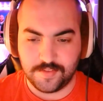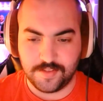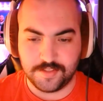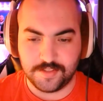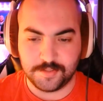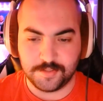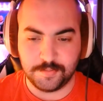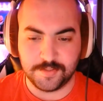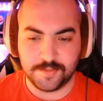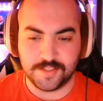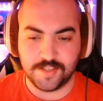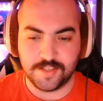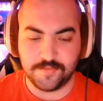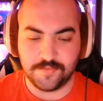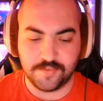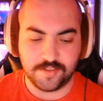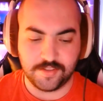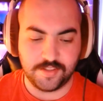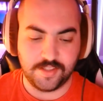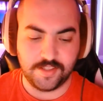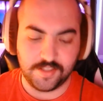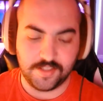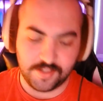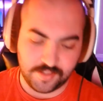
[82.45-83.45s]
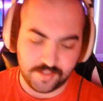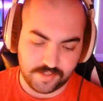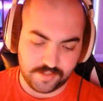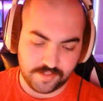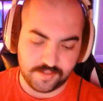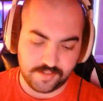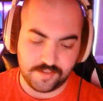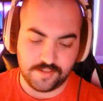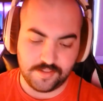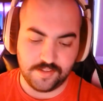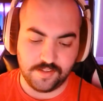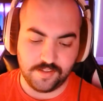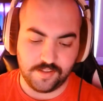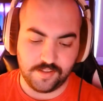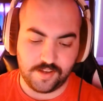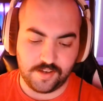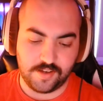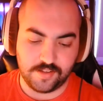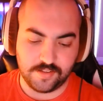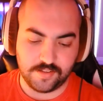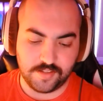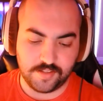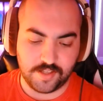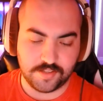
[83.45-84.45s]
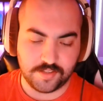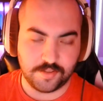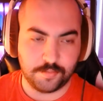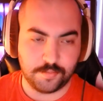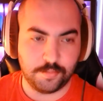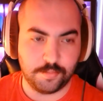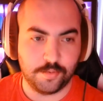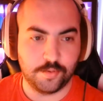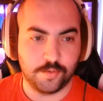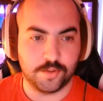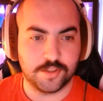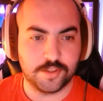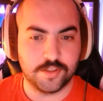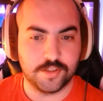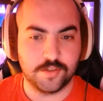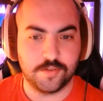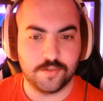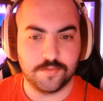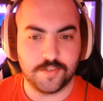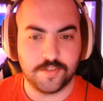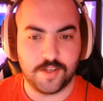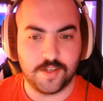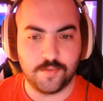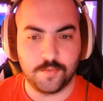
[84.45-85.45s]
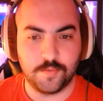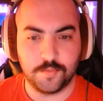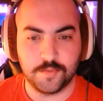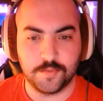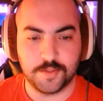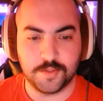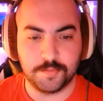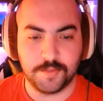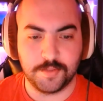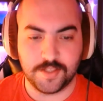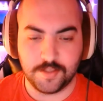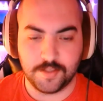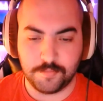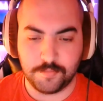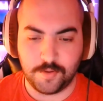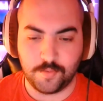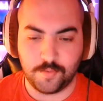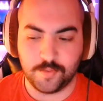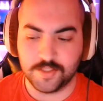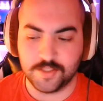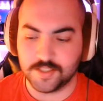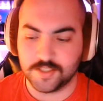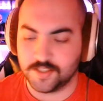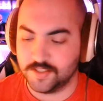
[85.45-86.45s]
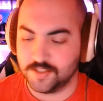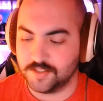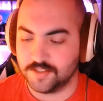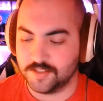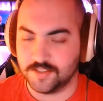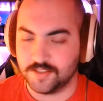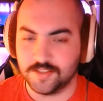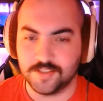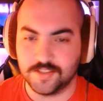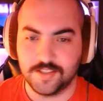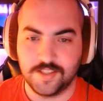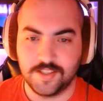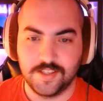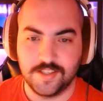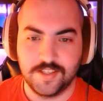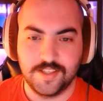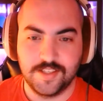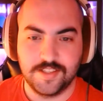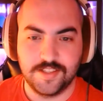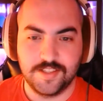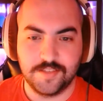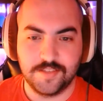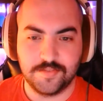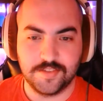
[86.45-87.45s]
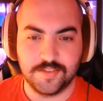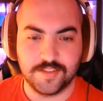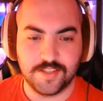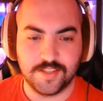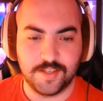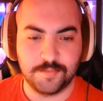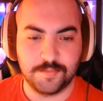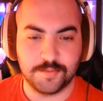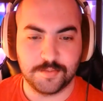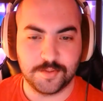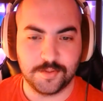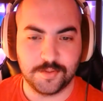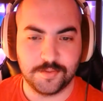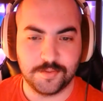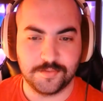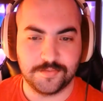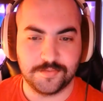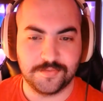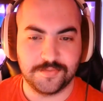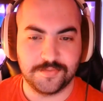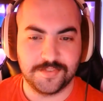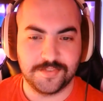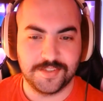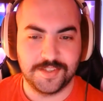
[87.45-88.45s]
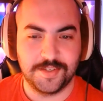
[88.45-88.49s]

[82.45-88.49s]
Specifically, the latter portion of that when we're speaking about whiskies and different types of